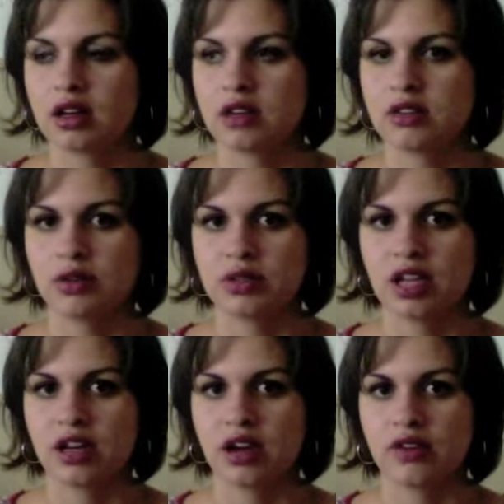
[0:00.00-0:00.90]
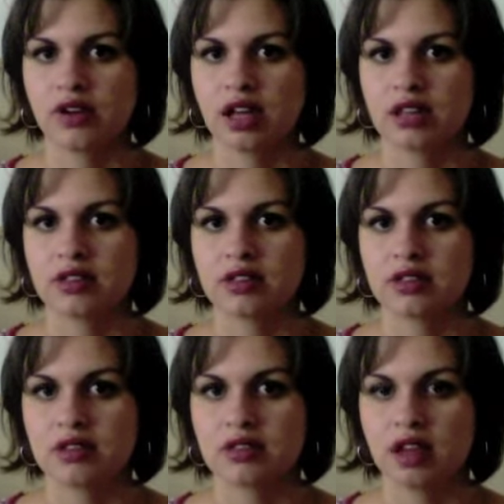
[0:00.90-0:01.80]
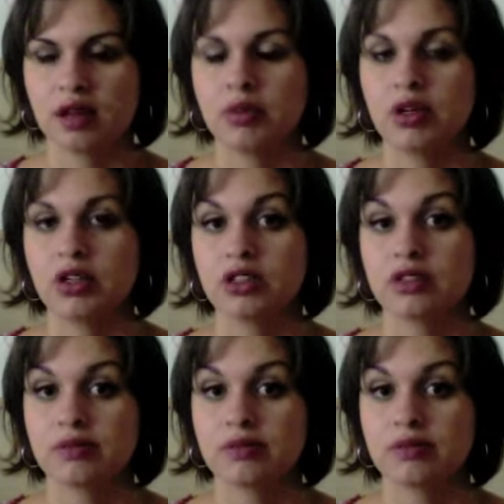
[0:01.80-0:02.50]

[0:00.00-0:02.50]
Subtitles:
don't take no for an answer and push.